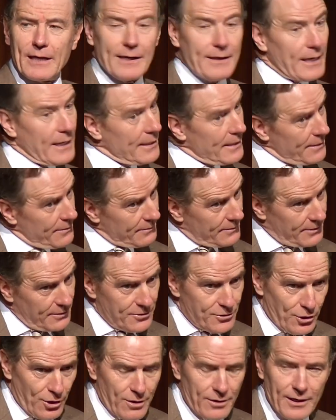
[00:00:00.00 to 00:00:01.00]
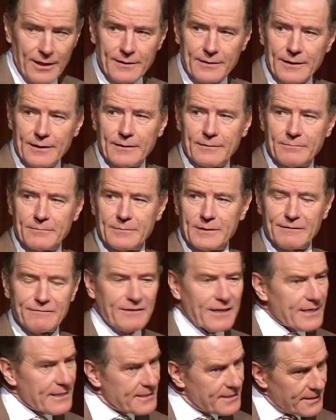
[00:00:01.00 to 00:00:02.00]
And then he could turn it and be
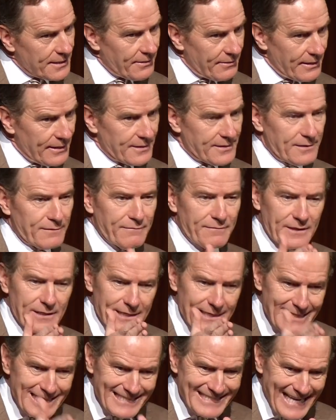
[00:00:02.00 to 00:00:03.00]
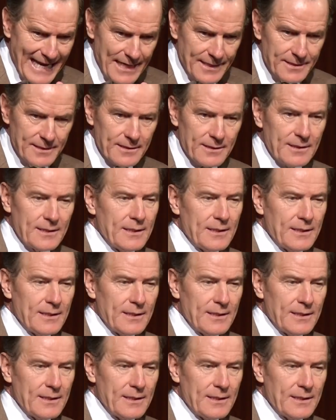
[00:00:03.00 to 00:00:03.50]
very serious and very intent